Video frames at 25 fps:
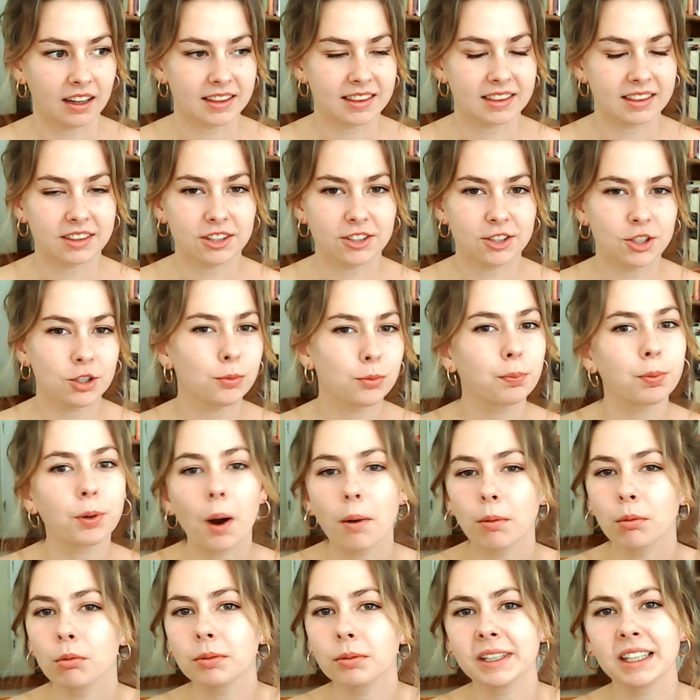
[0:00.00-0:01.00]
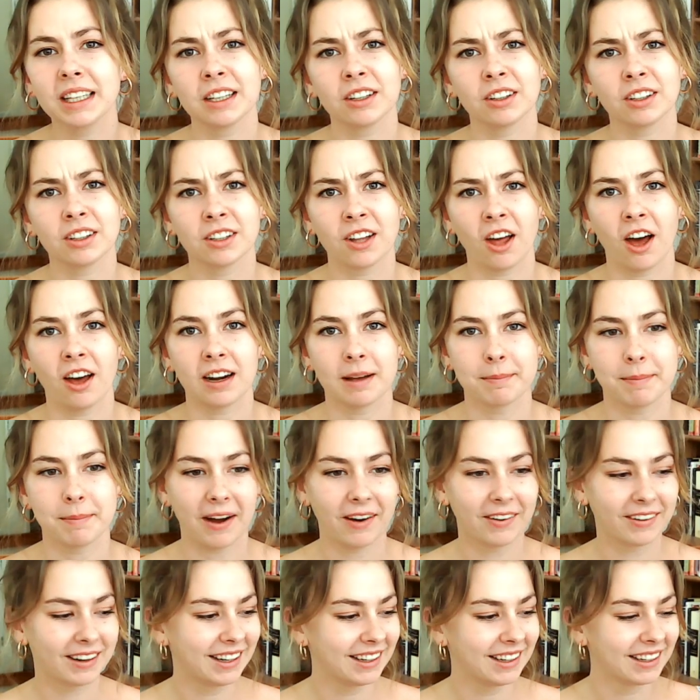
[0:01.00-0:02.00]
You probably hear a lot
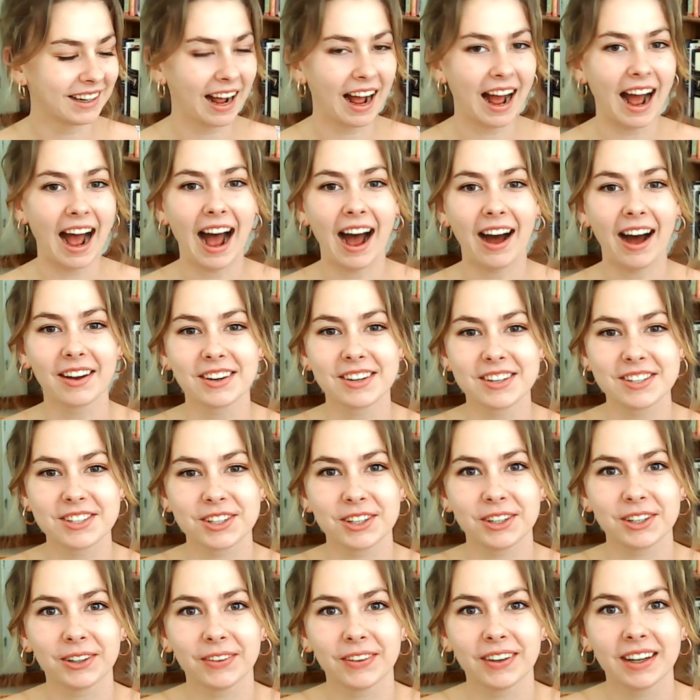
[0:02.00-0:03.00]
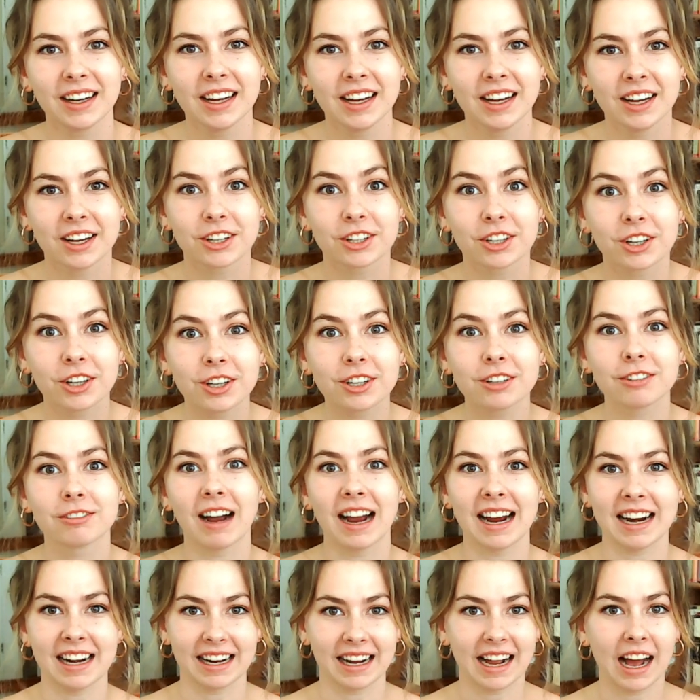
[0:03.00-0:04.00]
about how to do good
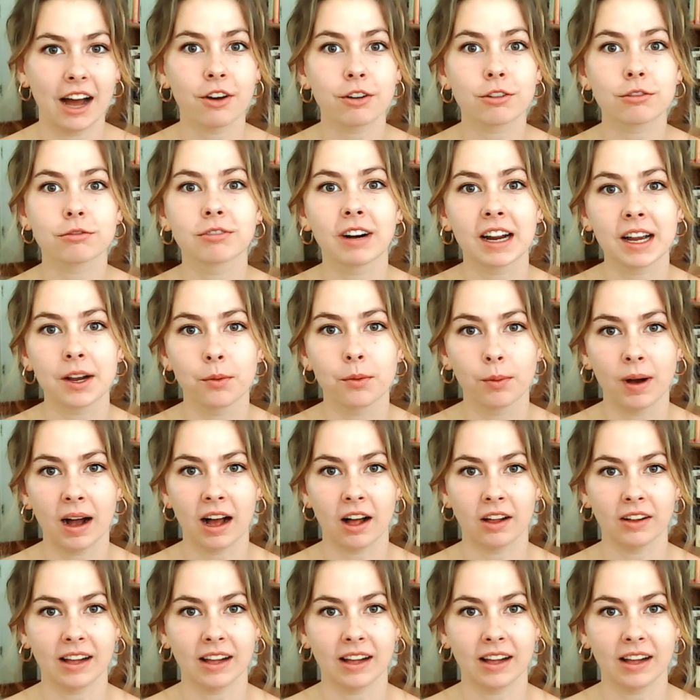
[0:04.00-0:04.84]
writing, how to write well,